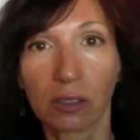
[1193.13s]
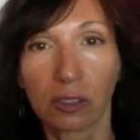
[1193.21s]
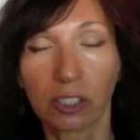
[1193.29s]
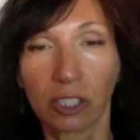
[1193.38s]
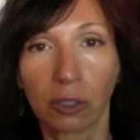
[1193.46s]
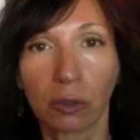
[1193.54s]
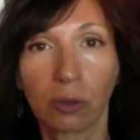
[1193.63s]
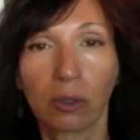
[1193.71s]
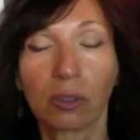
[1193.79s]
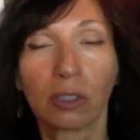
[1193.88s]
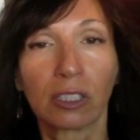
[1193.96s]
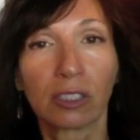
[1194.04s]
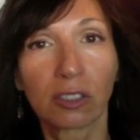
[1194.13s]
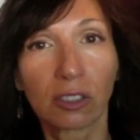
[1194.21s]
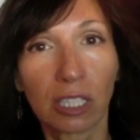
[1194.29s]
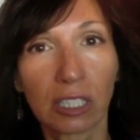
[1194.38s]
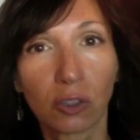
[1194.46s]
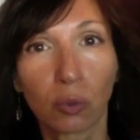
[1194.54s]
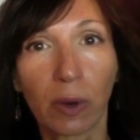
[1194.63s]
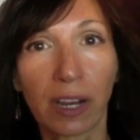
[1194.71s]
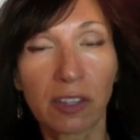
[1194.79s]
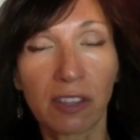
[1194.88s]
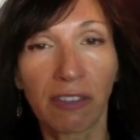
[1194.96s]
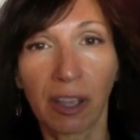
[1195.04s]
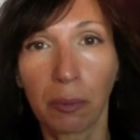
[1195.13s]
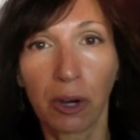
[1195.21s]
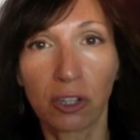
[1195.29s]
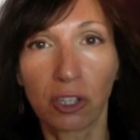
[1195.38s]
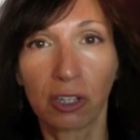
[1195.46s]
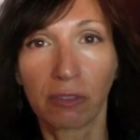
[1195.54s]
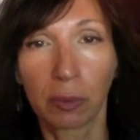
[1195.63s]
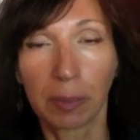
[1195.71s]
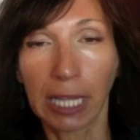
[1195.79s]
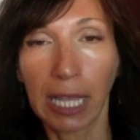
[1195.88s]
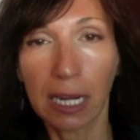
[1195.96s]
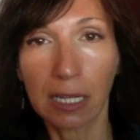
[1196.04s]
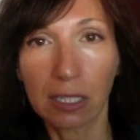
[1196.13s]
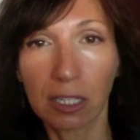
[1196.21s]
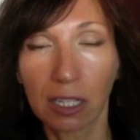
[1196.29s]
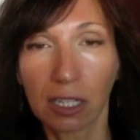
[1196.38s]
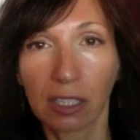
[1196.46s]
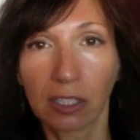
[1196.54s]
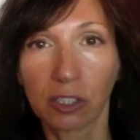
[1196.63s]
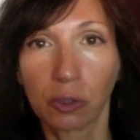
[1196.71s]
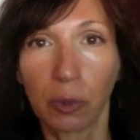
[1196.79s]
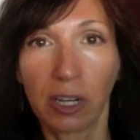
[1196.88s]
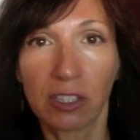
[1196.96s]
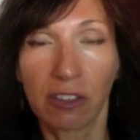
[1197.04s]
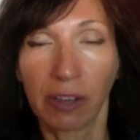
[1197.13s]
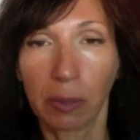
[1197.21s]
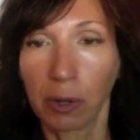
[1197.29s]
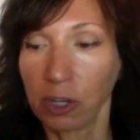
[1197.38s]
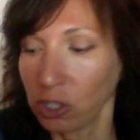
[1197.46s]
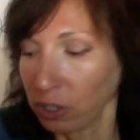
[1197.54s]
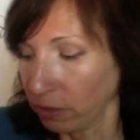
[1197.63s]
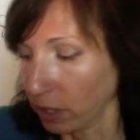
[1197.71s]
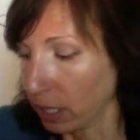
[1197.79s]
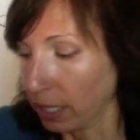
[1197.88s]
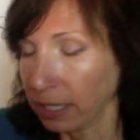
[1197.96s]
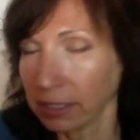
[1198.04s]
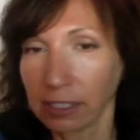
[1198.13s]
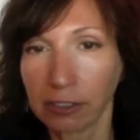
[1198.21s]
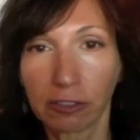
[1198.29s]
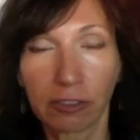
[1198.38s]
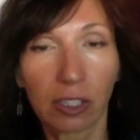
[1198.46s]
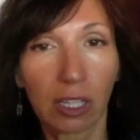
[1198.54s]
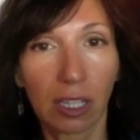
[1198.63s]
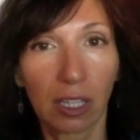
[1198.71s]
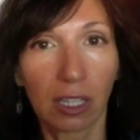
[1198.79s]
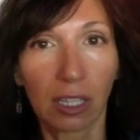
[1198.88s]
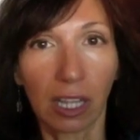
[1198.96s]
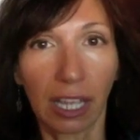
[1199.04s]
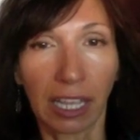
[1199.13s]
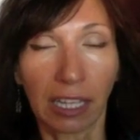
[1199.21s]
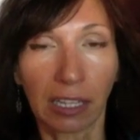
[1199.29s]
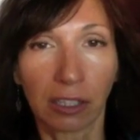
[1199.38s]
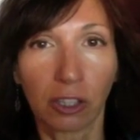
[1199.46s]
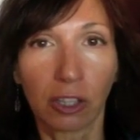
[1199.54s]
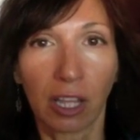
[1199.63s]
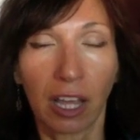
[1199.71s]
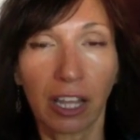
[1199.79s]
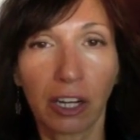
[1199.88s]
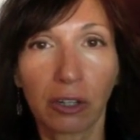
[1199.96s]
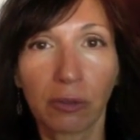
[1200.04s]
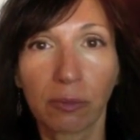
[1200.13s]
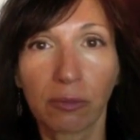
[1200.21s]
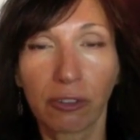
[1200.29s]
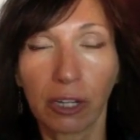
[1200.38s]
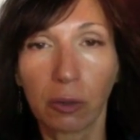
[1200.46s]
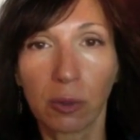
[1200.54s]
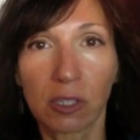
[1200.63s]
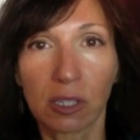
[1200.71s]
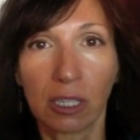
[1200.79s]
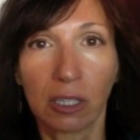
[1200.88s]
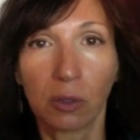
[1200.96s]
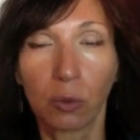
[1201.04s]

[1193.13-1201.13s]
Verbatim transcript: So let's, let's raise the vibration of the planet, let's raise the vibration of the collective, and the higher frequency